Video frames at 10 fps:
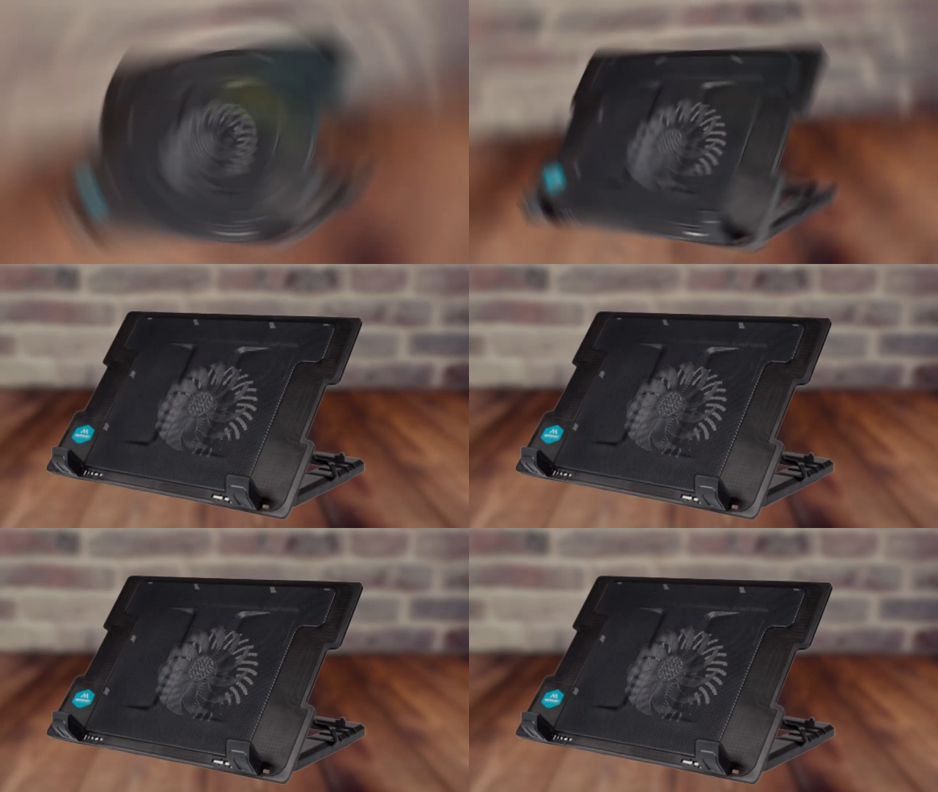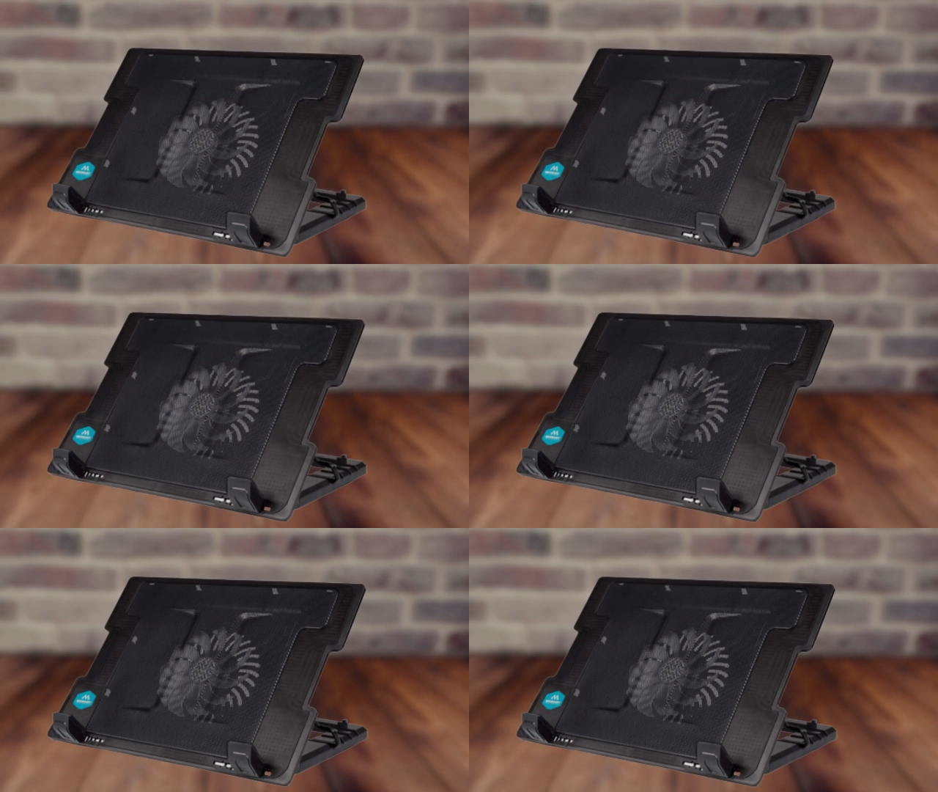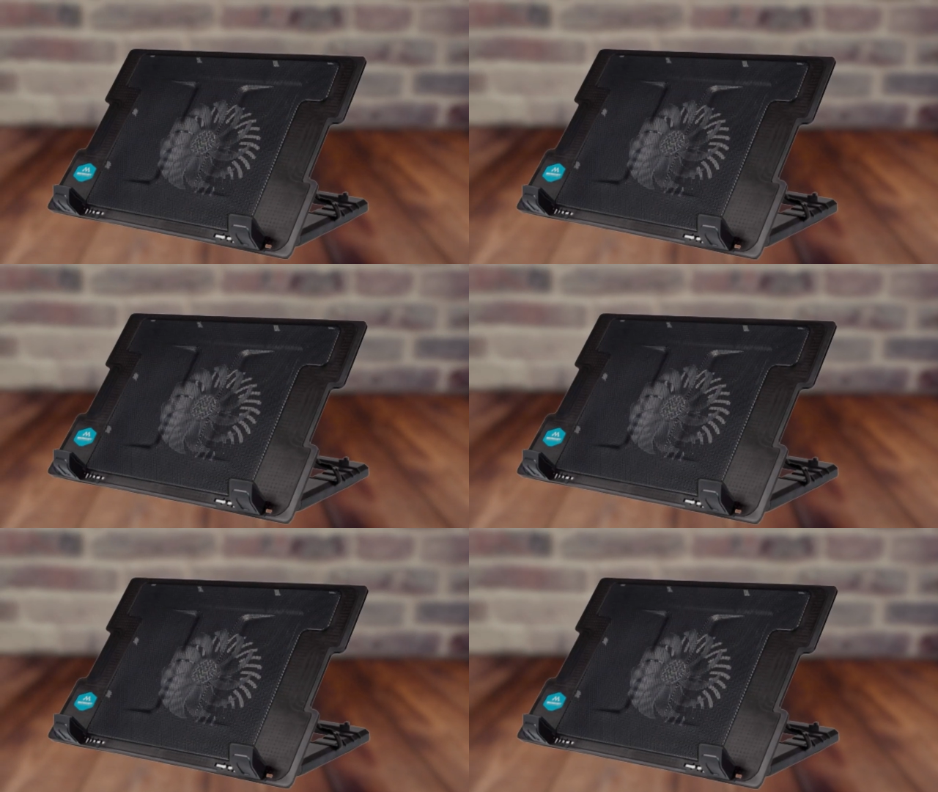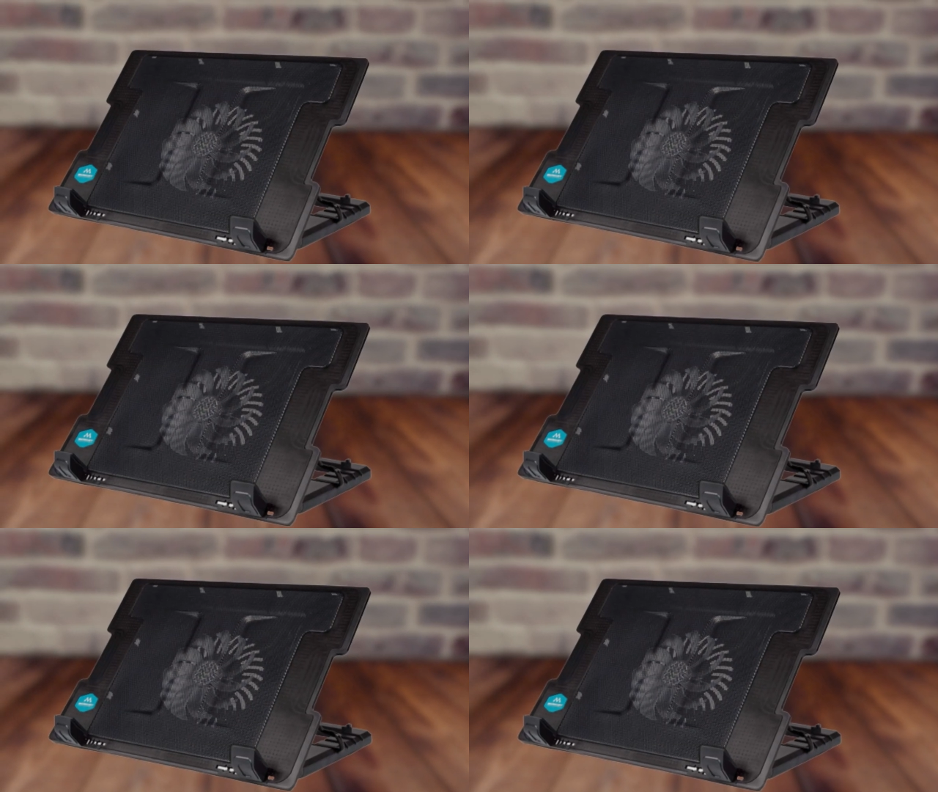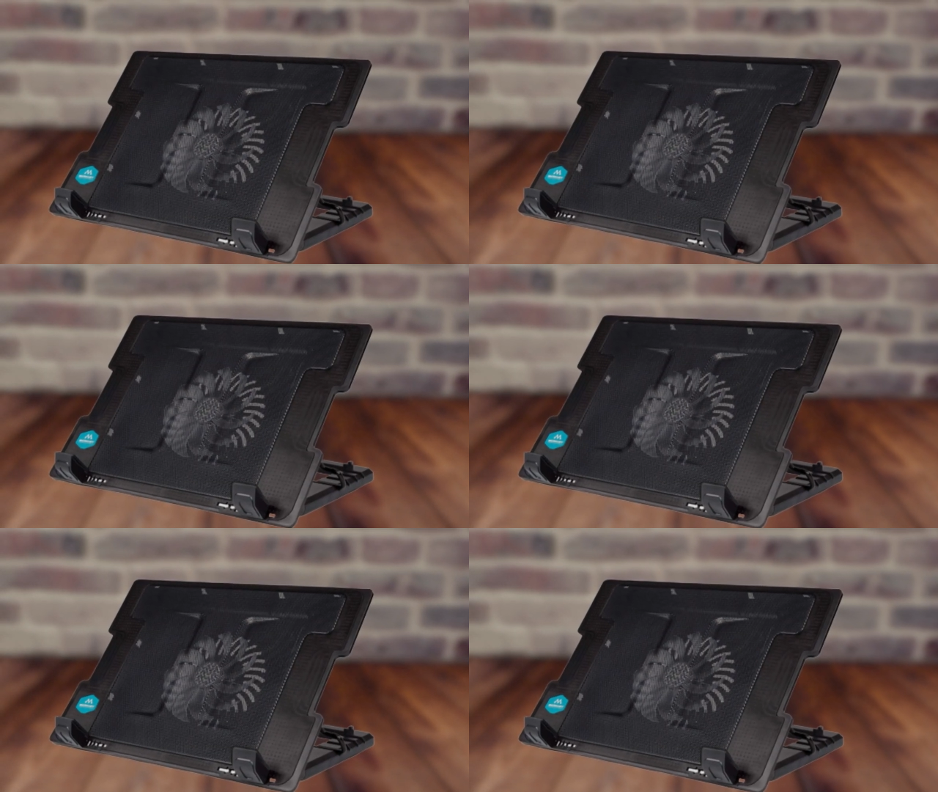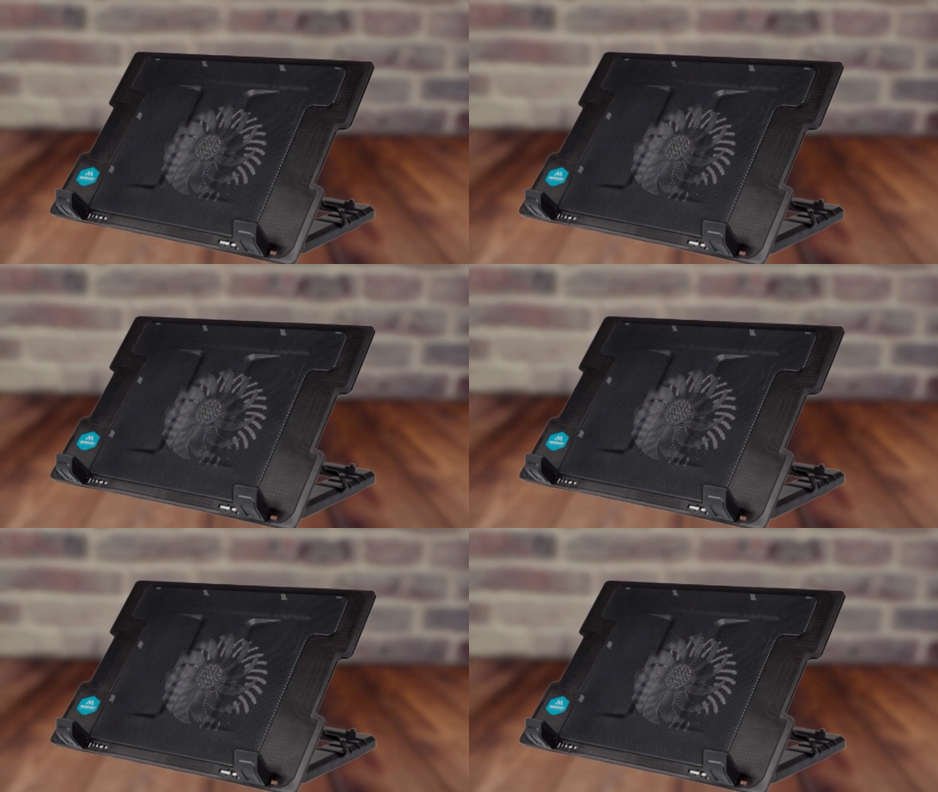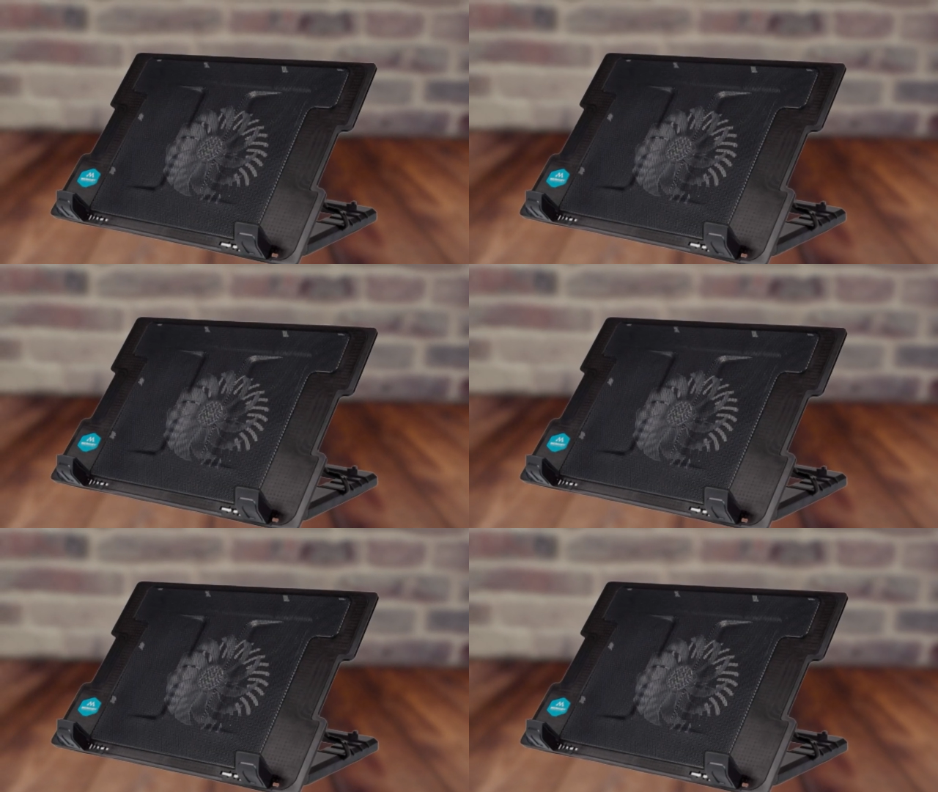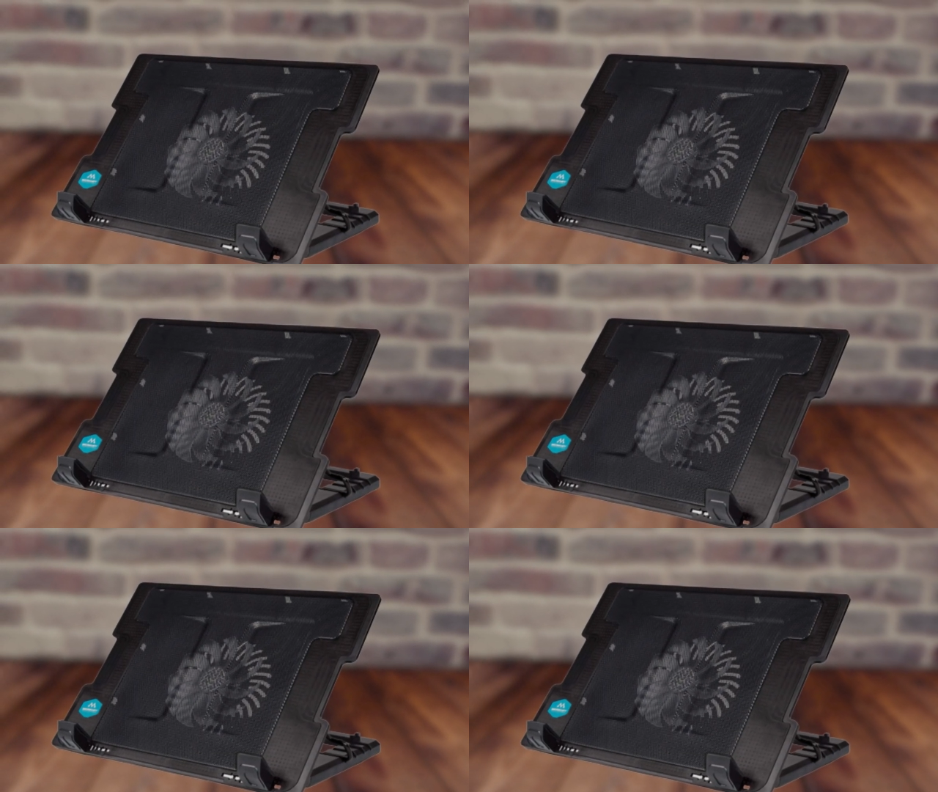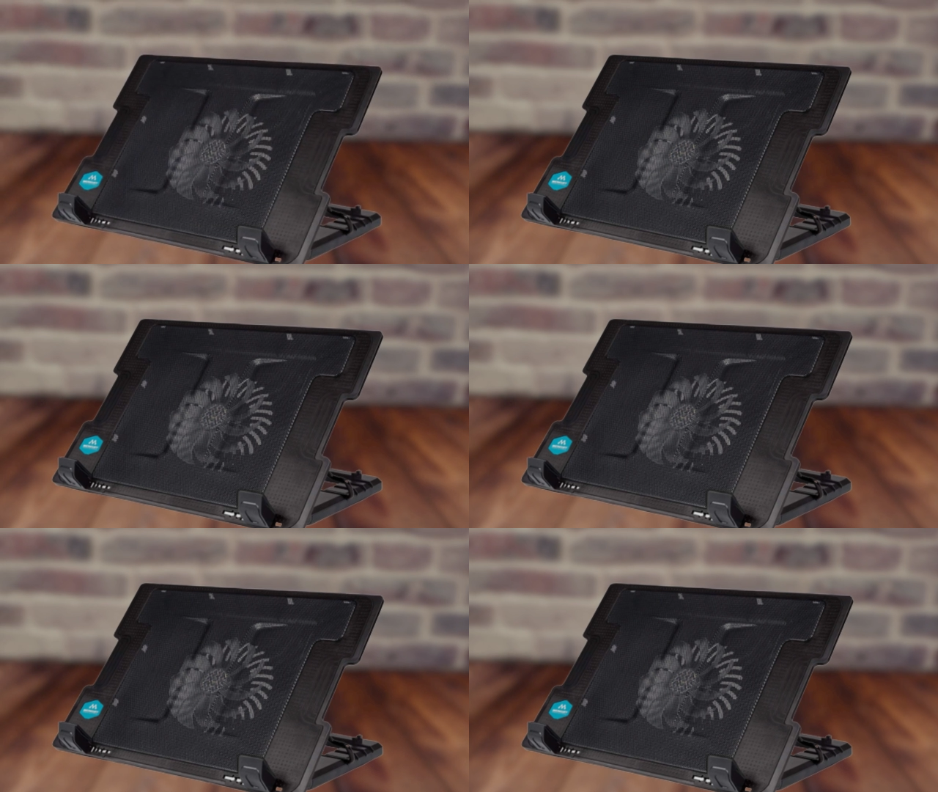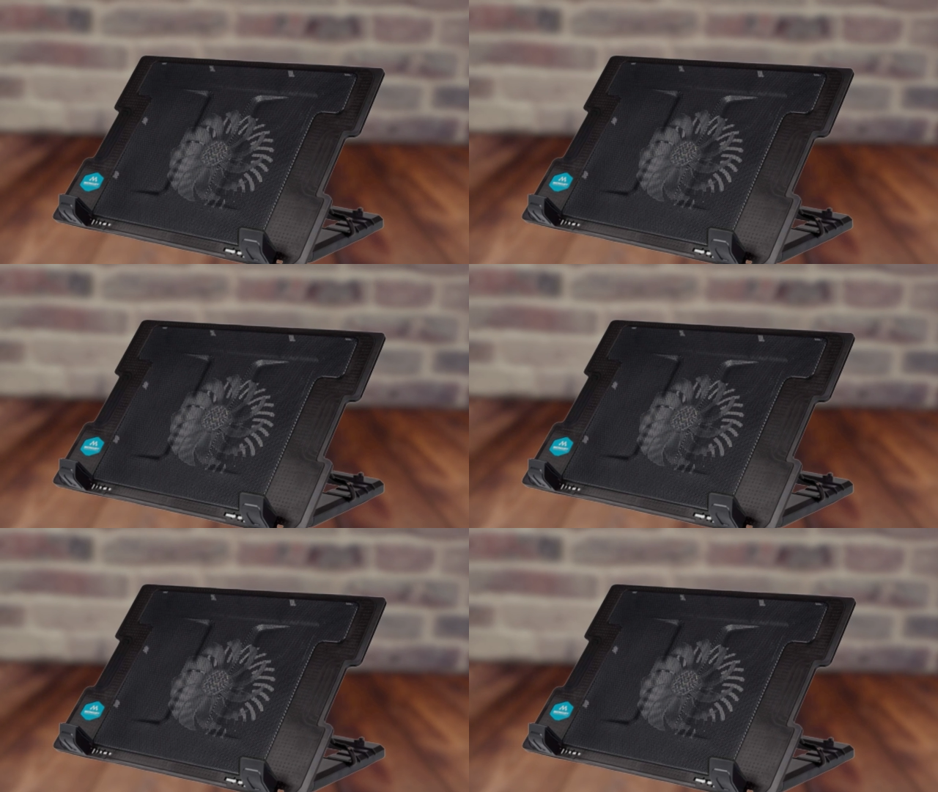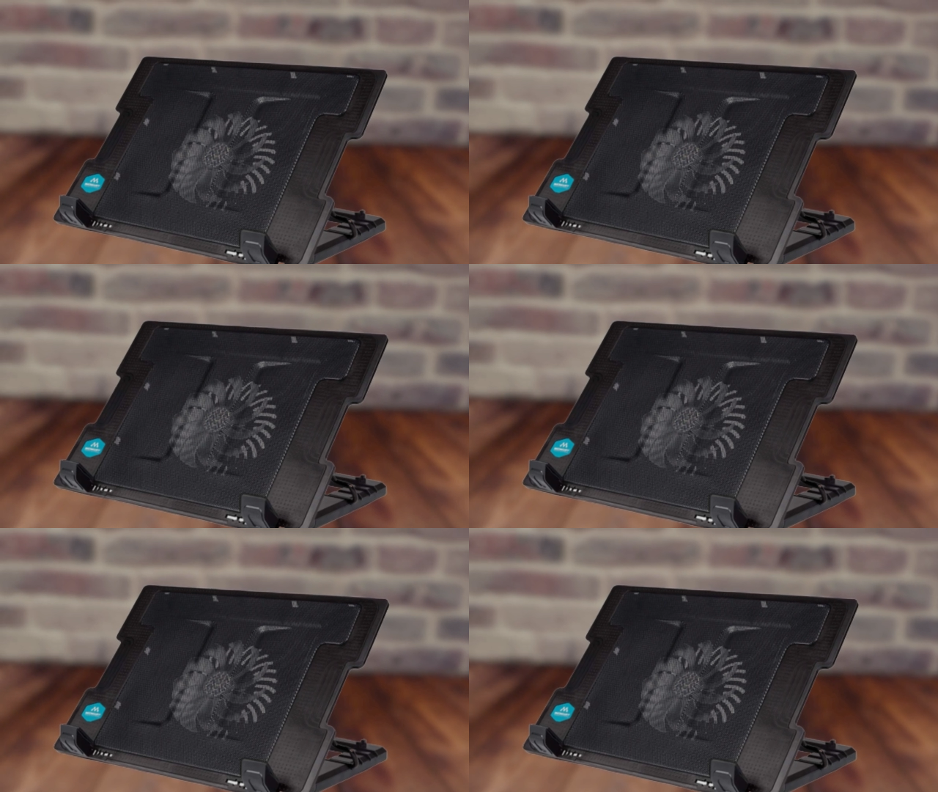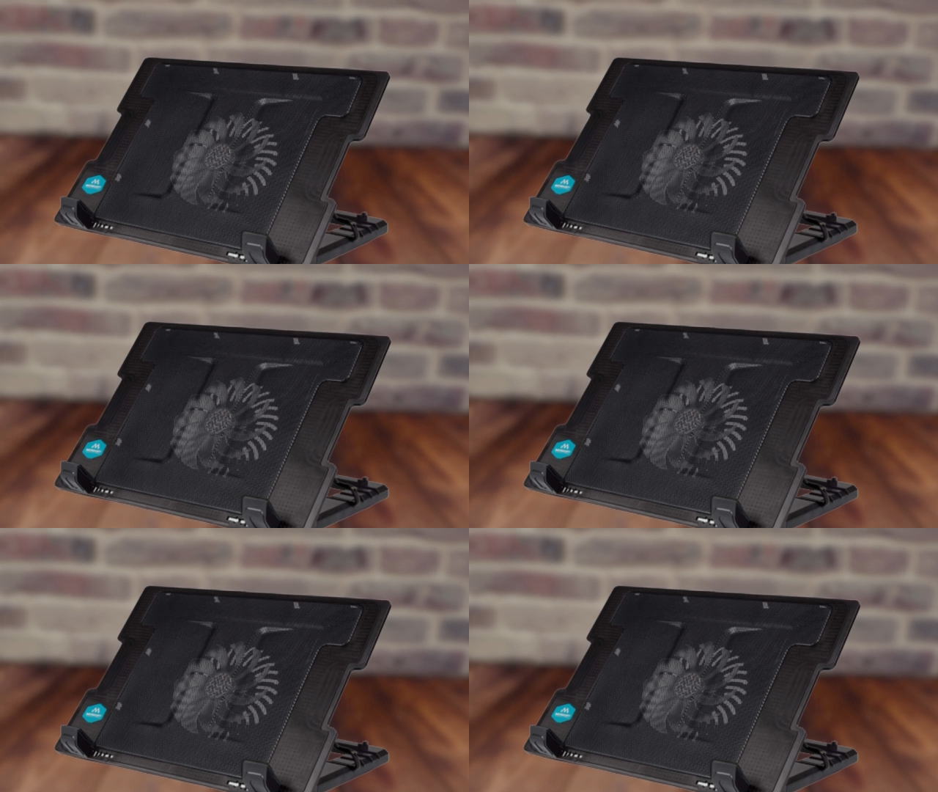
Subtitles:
(no speaker visible)